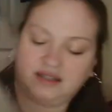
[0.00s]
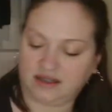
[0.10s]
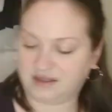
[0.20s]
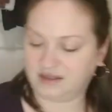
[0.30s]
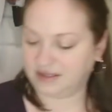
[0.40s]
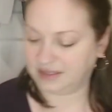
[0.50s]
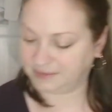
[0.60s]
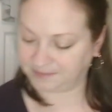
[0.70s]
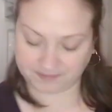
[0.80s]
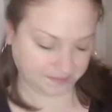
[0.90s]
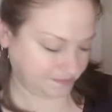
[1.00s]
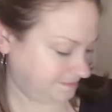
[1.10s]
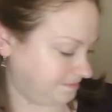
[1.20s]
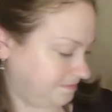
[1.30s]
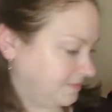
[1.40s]

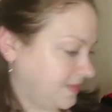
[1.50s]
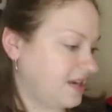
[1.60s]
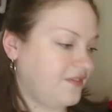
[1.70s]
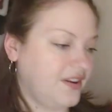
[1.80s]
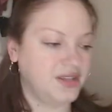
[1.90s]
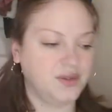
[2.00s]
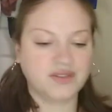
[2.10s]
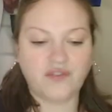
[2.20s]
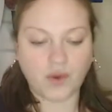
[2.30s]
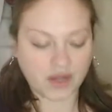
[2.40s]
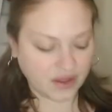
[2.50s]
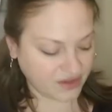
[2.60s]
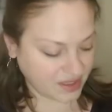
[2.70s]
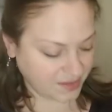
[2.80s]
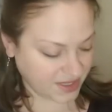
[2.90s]
And if I used foil
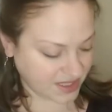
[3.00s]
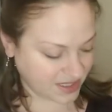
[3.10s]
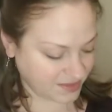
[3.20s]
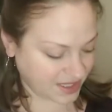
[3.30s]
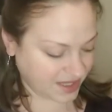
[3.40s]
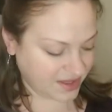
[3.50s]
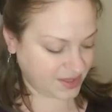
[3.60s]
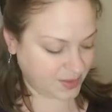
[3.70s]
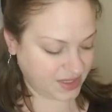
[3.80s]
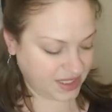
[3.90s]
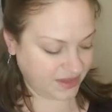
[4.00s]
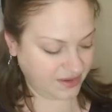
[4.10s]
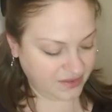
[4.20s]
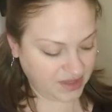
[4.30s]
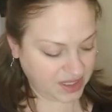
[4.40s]
or something, it seems like things would sit in
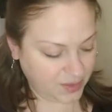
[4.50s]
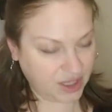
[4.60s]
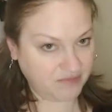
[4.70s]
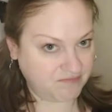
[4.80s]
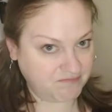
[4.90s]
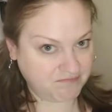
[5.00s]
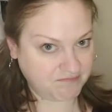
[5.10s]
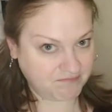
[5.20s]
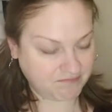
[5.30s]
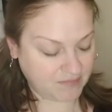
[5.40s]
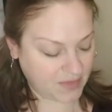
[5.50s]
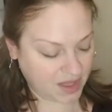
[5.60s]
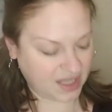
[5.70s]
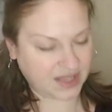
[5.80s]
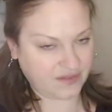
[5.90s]
there really well.
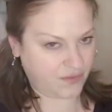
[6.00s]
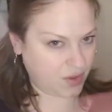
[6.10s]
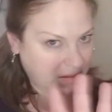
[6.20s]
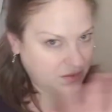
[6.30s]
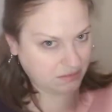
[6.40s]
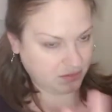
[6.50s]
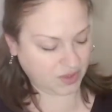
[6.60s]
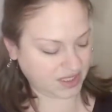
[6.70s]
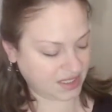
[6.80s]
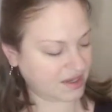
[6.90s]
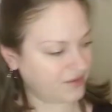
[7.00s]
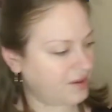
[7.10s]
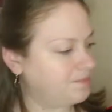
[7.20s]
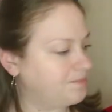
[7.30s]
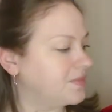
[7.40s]
Like the foil wouldn't slide around.